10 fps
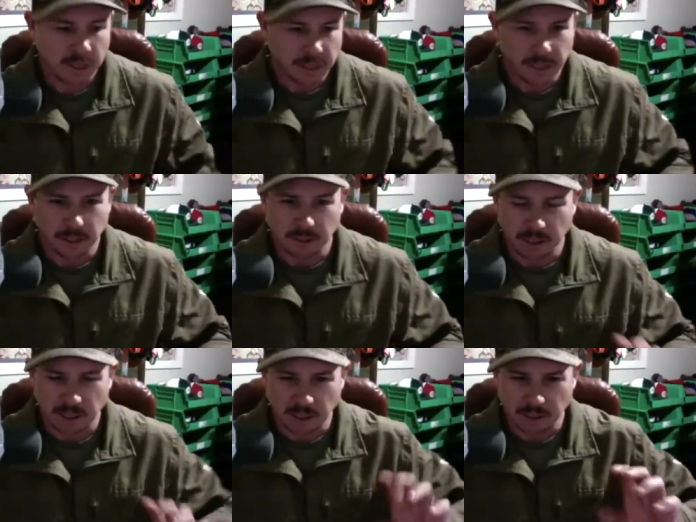Now,
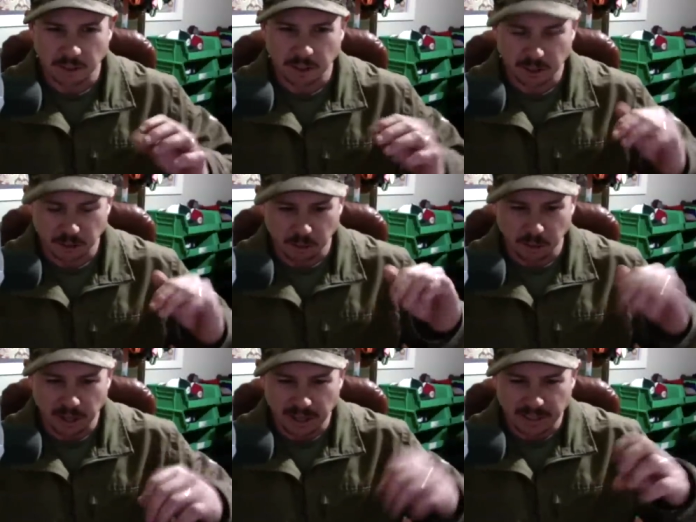as far as
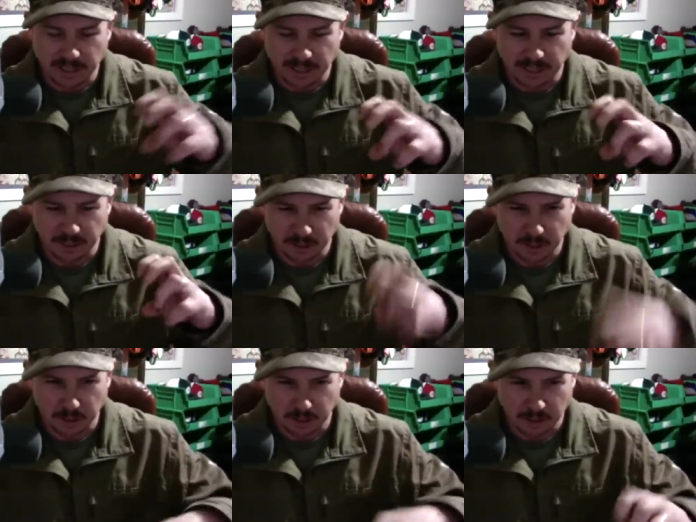planting
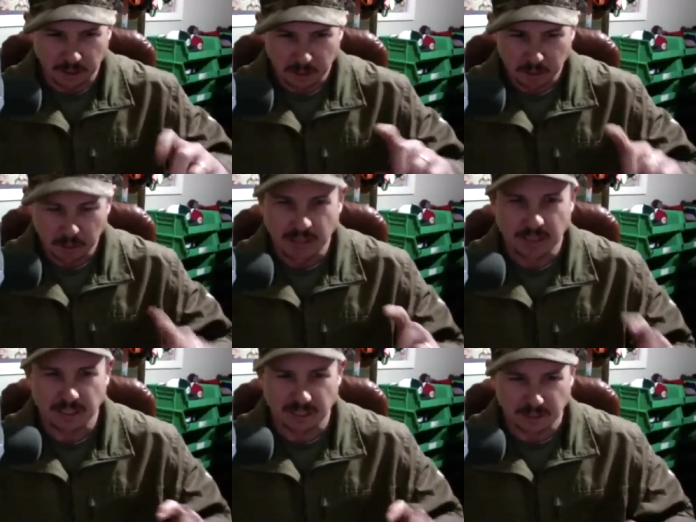the
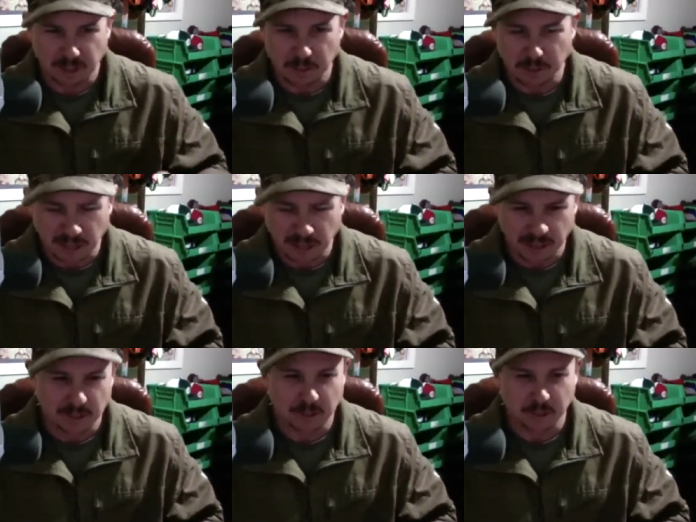pieces of seed potato in the
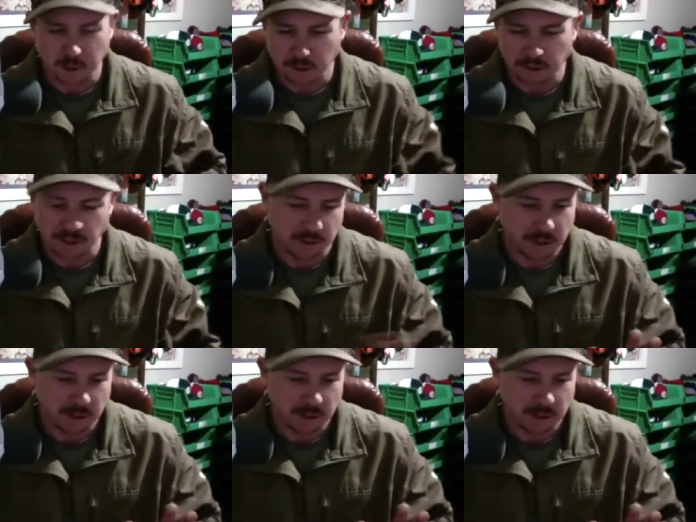soil, you know,